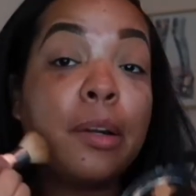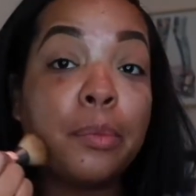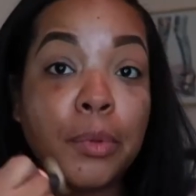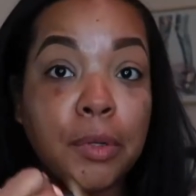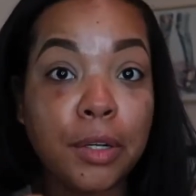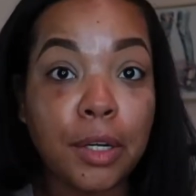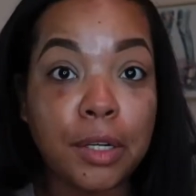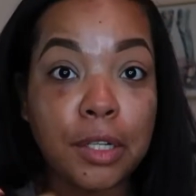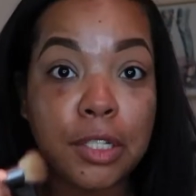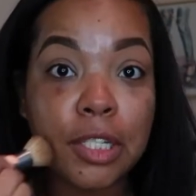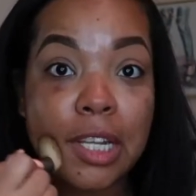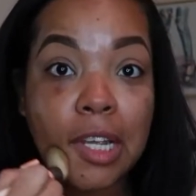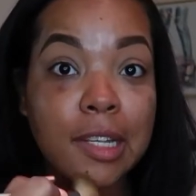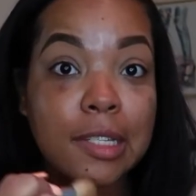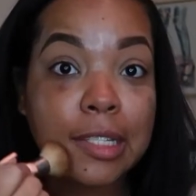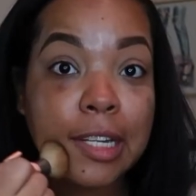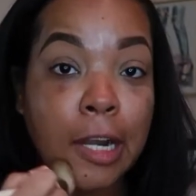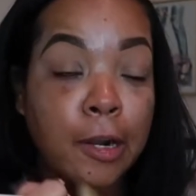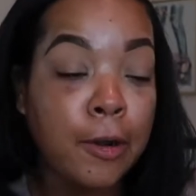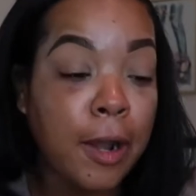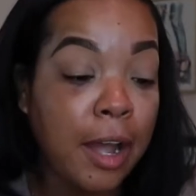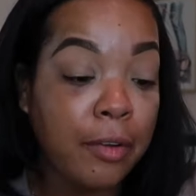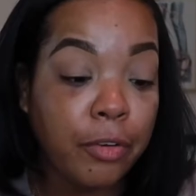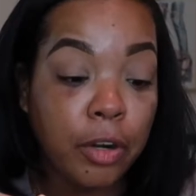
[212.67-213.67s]
we're going to test
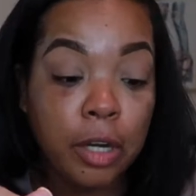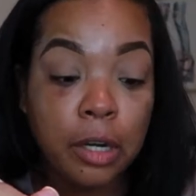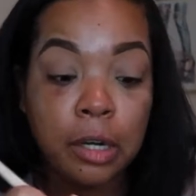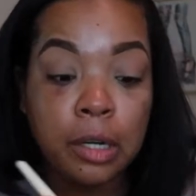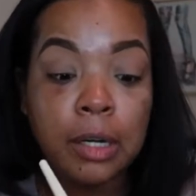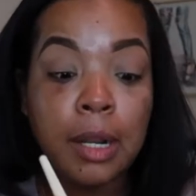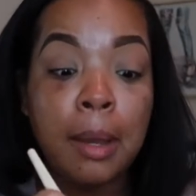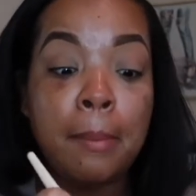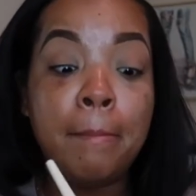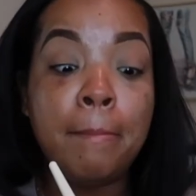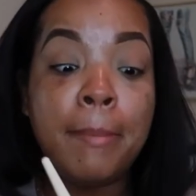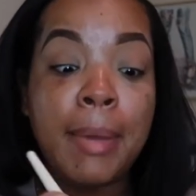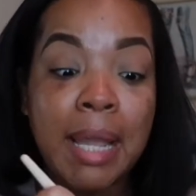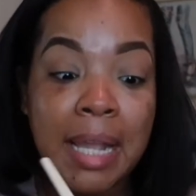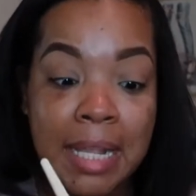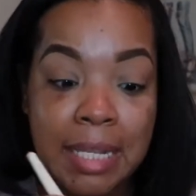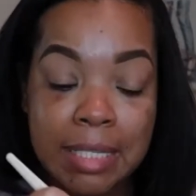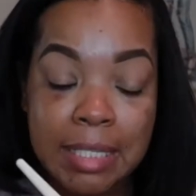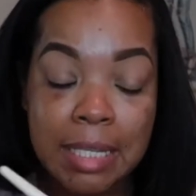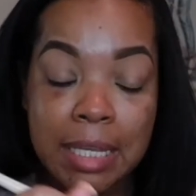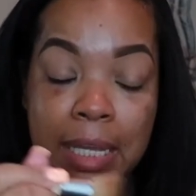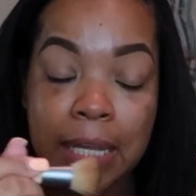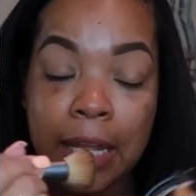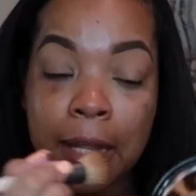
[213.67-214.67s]
out. I've heard
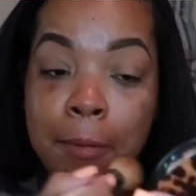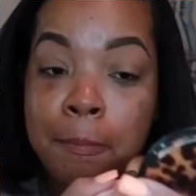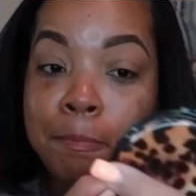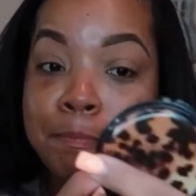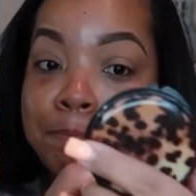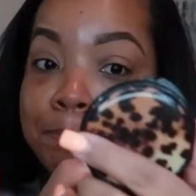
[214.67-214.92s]
amazing